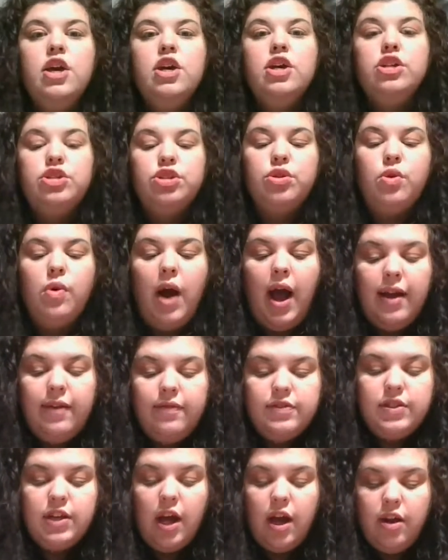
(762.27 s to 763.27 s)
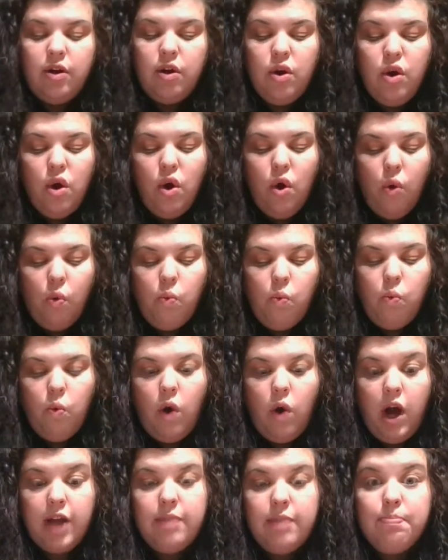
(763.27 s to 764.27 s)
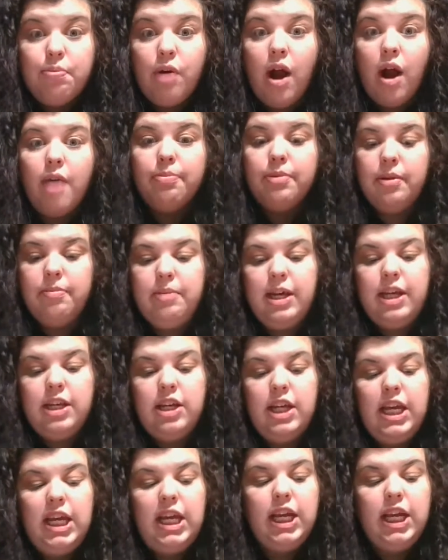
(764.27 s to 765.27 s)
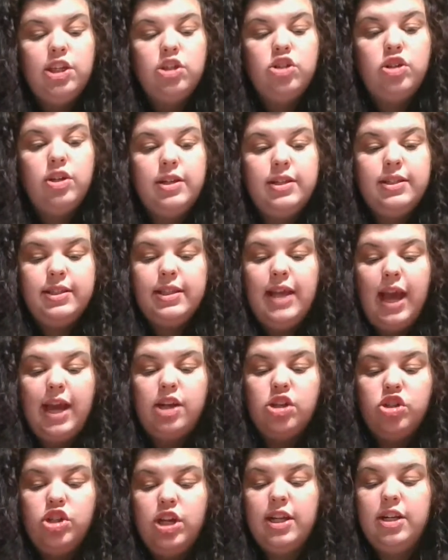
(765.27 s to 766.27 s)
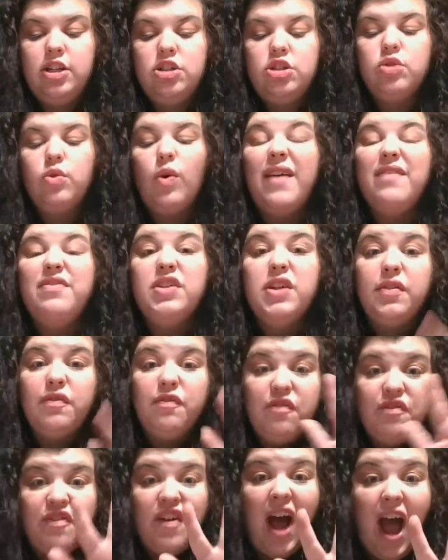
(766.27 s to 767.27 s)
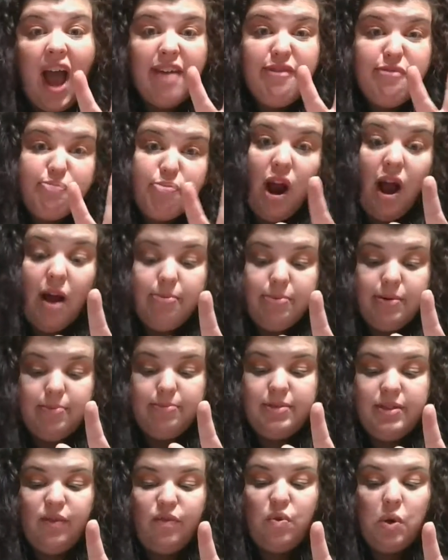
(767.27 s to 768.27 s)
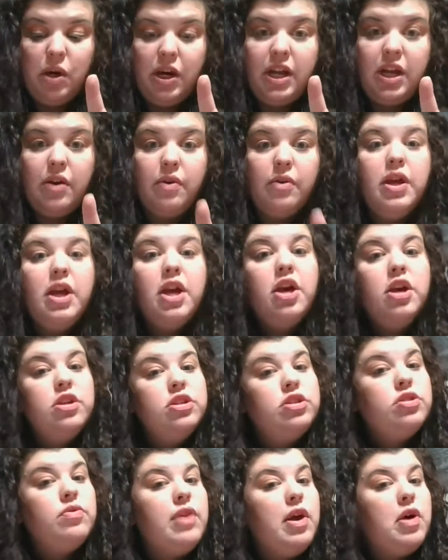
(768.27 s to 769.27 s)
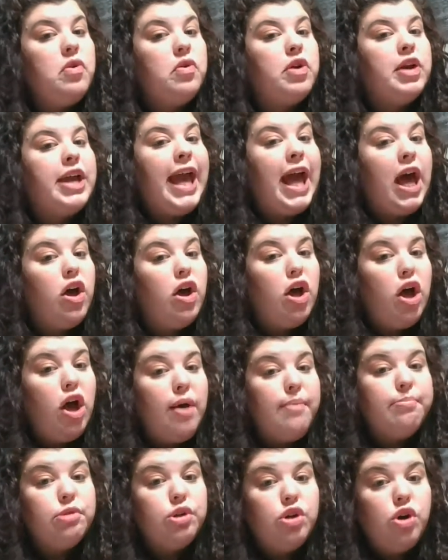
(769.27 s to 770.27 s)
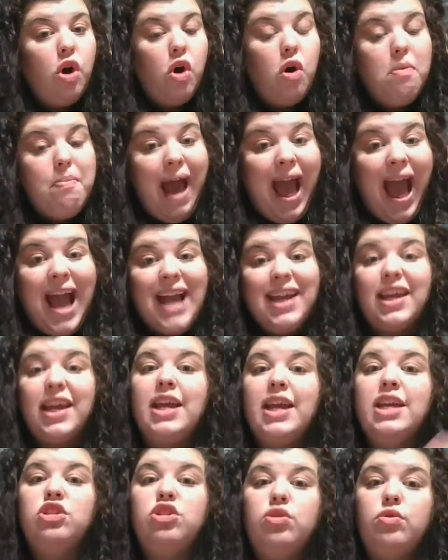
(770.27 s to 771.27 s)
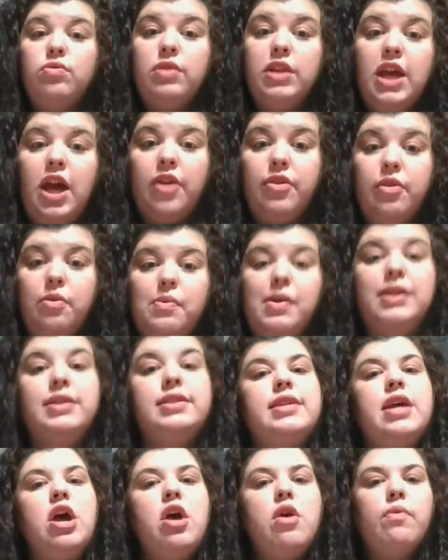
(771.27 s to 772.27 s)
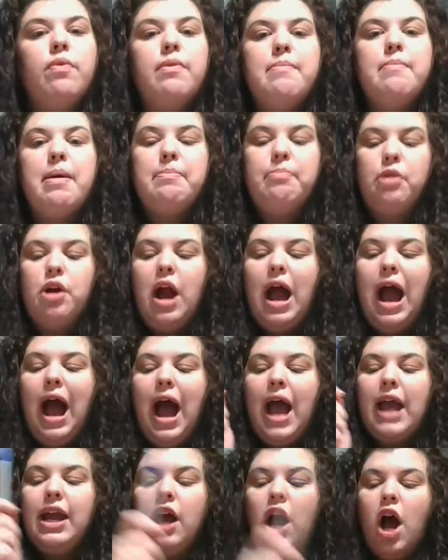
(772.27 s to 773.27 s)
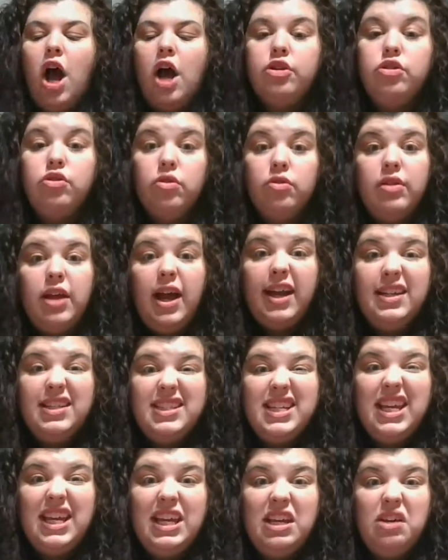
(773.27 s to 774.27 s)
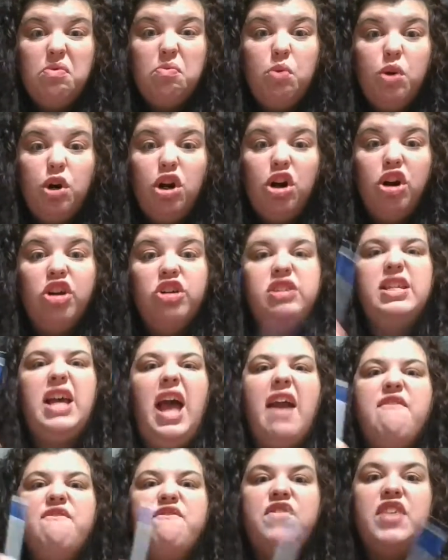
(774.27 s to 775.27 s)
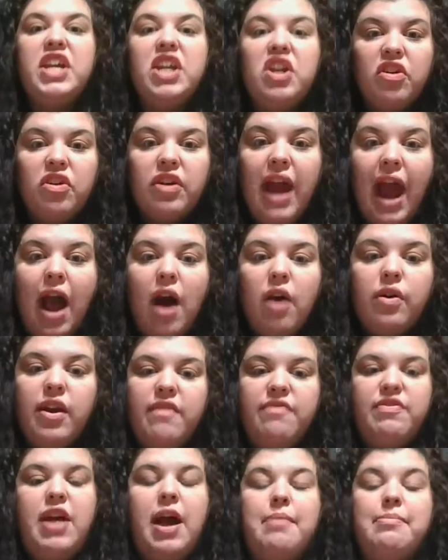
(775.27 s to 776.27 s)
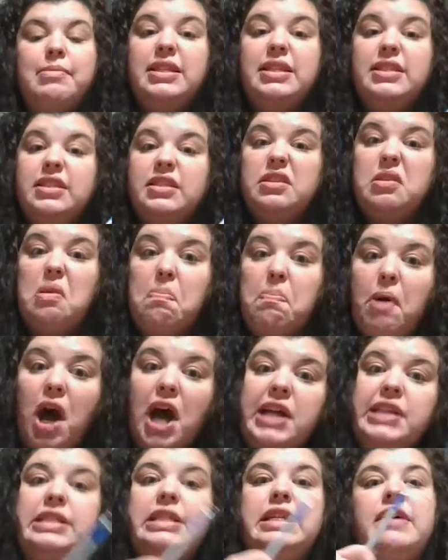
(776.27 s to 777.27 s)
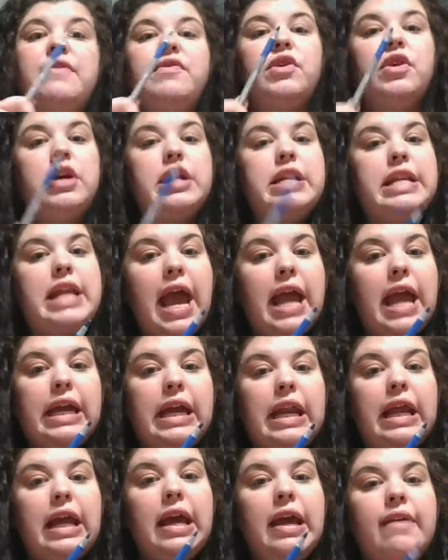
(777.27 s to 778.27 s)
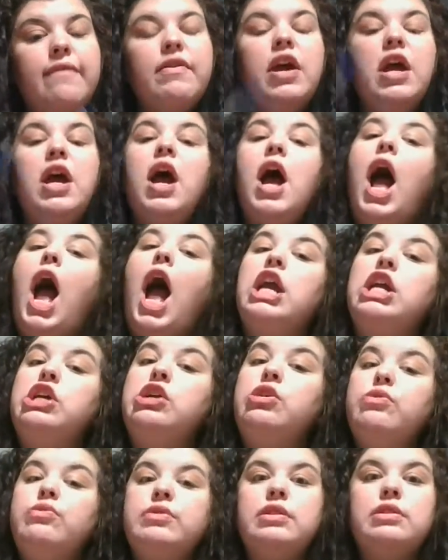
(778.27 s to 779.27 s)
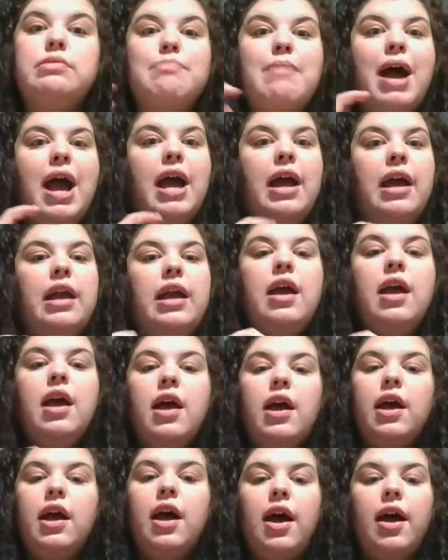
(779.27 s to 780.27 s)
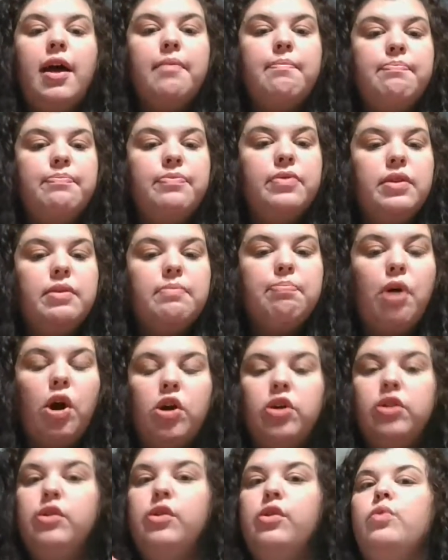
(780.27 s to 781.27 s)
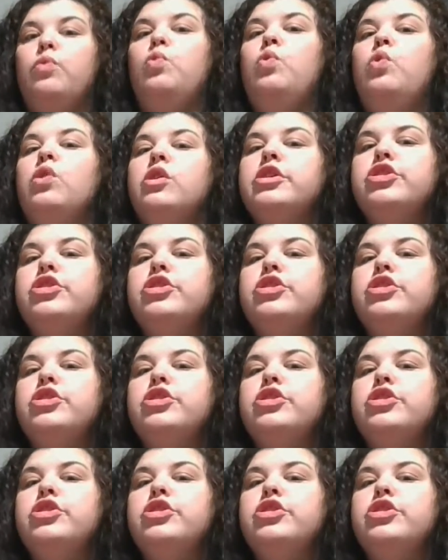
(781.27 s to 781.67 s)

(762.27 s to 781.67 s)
so I've done one problem in each section. So I've done 5 problems for you. So now go back and do the other ones. Remember, I underlined keywords. I figured out if that means it's a positive or a negative. I used my party or war